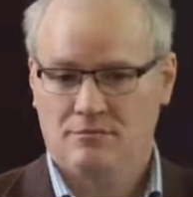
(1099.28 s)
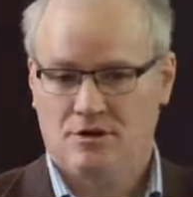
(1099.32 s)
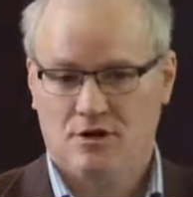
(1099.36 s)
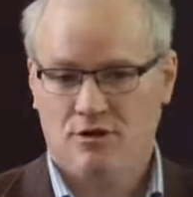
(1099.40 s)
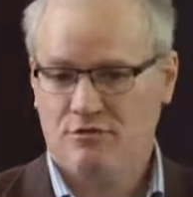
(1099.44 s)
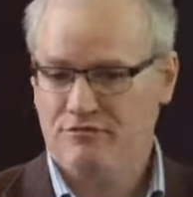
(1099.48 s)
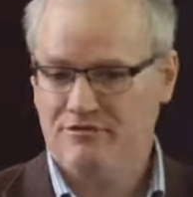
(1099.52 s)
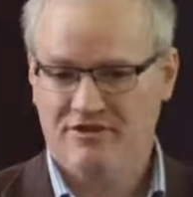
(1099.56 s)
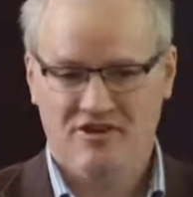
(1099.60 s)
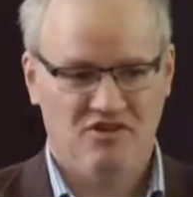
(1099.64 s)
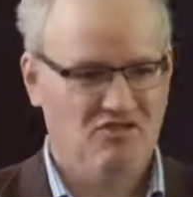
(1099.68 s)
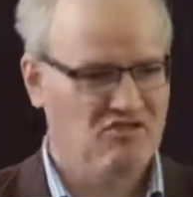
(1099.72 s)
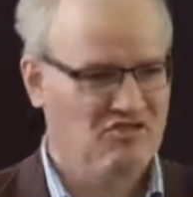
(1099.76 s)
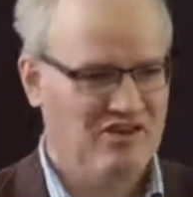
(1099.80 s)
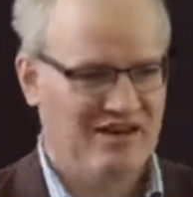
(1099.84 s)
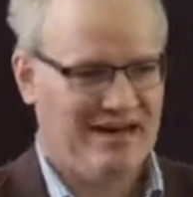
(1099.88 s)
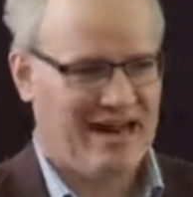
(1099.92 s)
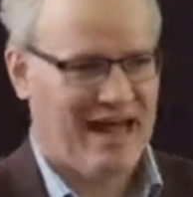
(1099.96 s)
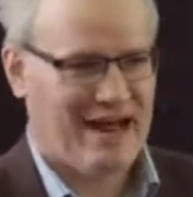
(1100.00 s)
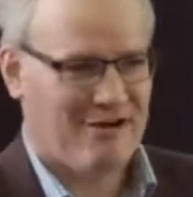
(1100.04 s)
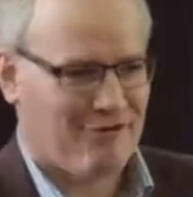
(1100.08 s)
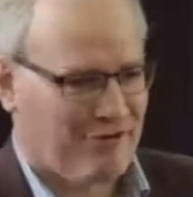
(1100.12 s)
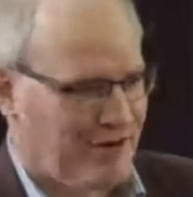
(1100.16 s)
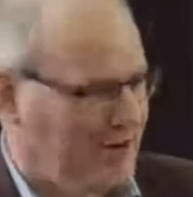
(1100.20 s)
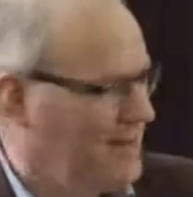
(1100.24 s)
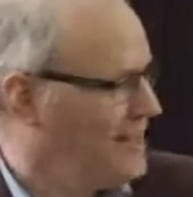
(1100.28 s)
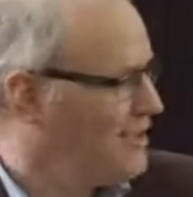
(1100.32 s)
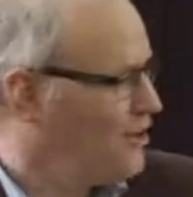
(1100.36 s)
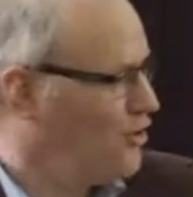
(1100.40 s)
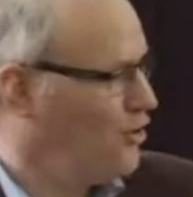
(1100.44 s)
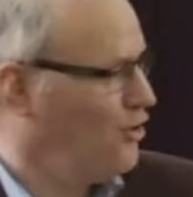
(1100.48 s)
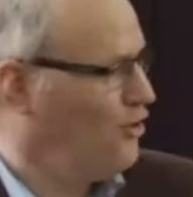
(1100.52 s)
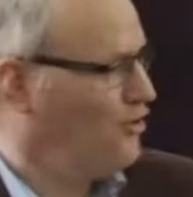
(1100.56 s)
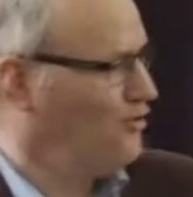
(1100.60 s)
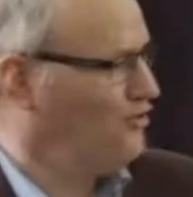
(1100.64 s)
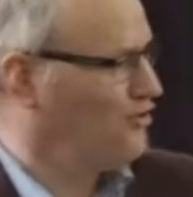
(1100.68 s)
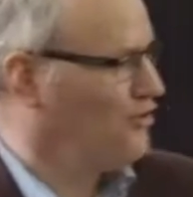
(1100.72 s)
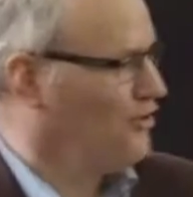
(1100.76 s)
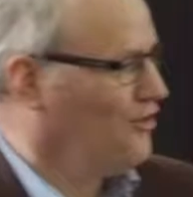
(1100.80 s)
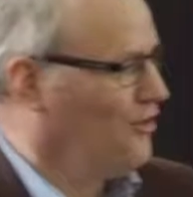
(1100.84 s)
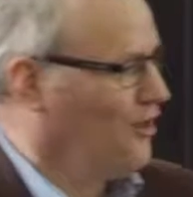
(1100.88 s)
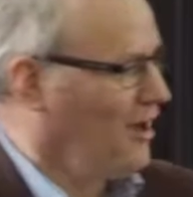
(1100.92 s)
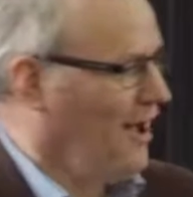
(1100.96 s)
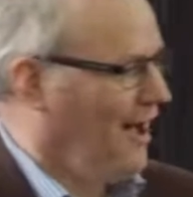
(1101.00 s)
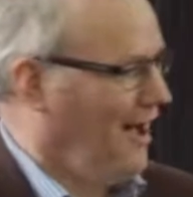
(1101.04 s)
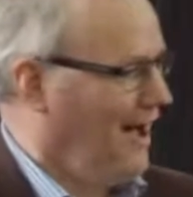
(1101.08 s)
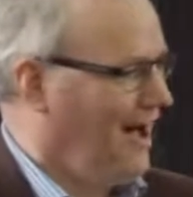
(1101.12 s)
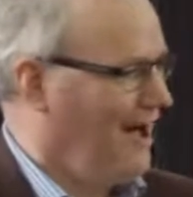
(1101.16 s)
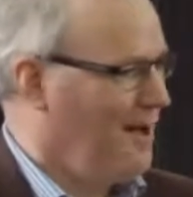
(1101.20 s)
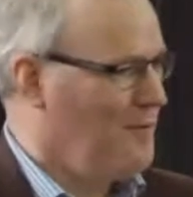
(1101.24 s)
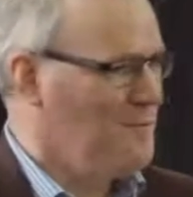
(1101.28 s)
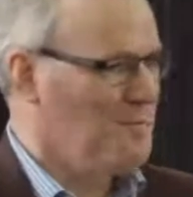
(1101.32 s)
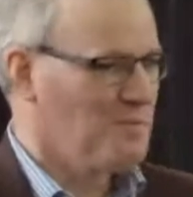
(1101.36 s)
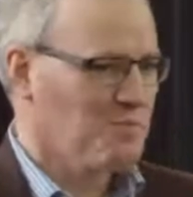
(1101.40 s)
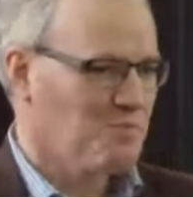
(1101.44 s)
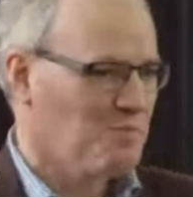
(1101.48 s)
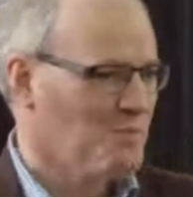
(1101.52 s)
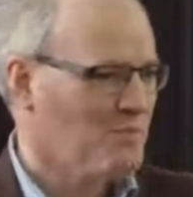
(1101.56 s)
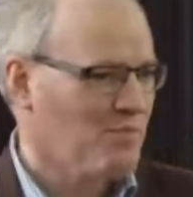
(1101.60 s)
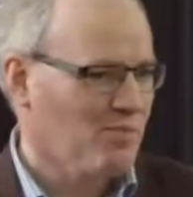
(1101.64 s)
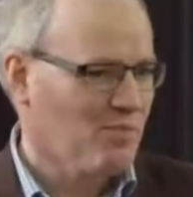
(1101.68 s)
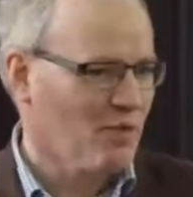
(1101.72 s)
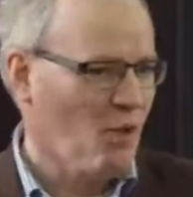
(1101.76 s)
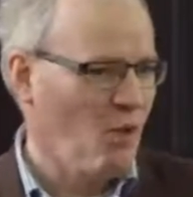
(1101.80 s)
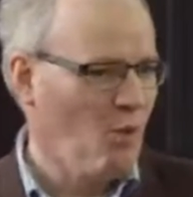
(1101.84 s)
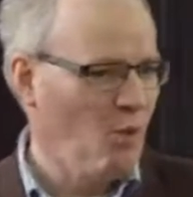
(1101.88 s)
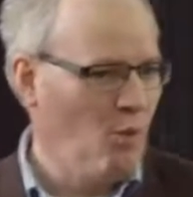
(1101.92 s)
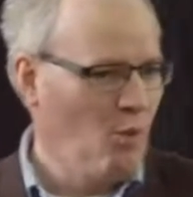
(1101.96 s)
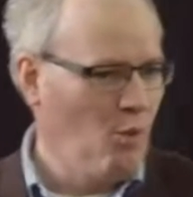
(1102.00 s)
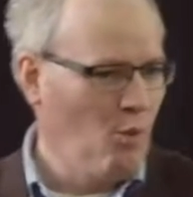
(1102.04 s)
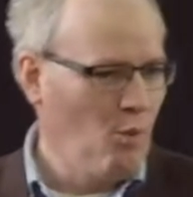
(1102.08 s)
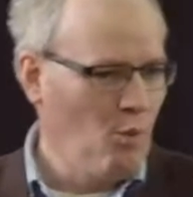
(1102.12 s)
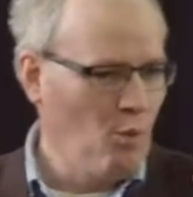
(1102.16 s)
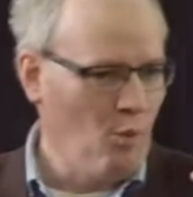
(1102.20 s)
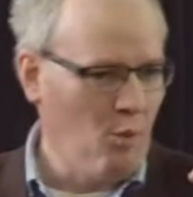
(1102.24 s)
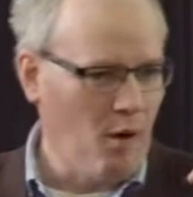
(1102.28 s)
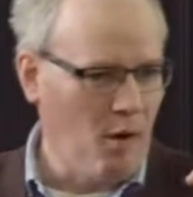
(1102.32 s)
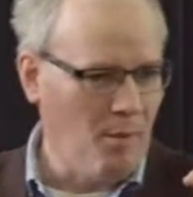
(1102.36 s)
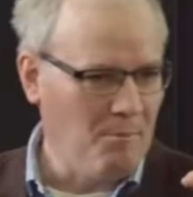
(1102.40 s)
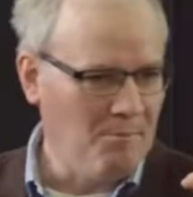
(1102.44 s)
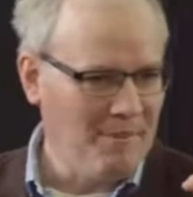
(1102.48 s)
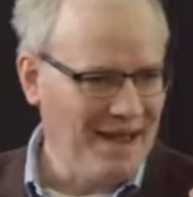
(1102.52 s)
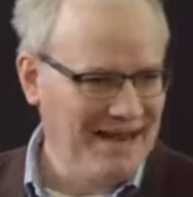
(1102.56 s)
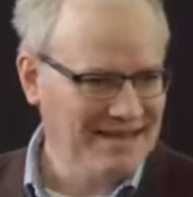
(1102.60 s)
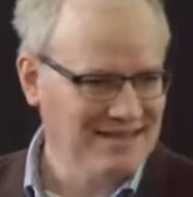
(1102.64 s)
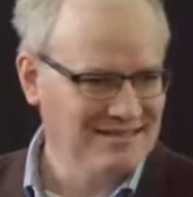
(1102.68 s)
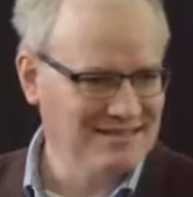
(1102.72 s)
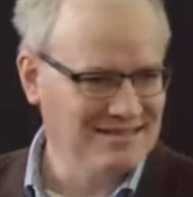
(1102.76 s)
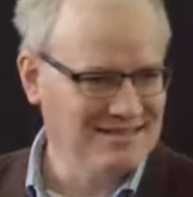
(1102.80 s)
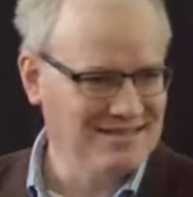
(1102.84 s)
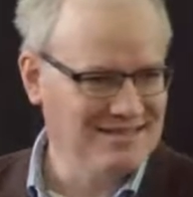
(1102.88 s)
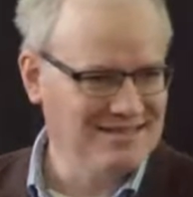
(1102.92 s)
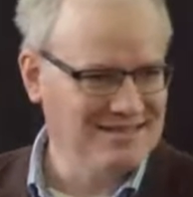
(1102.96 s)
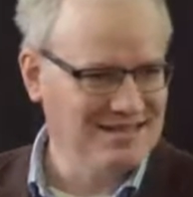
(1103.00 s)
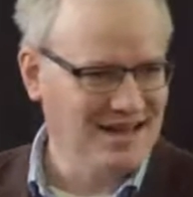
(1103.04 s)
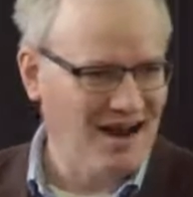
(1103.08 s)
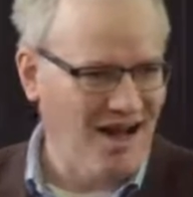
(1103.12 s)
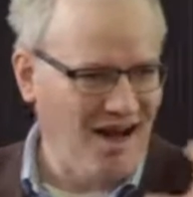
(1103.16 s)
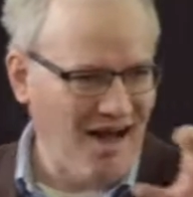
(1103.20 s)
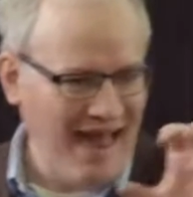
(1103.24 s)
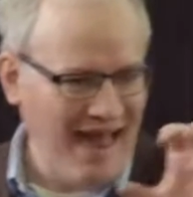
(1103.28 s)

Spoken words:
Coffee isn't inherently good. What matters is that